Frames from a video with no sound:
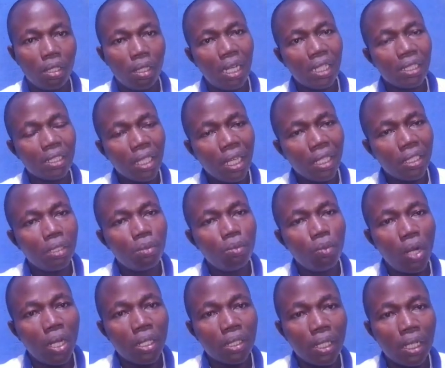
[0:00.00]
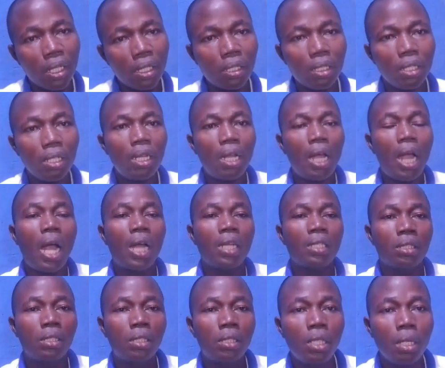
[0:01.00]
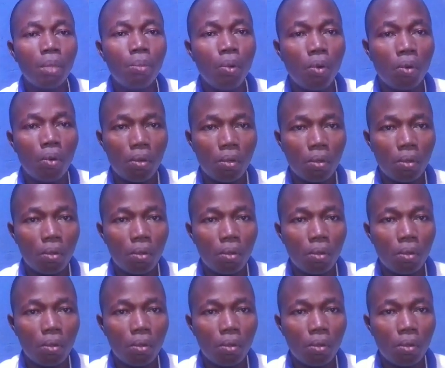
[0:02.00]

And tangible assets are stable.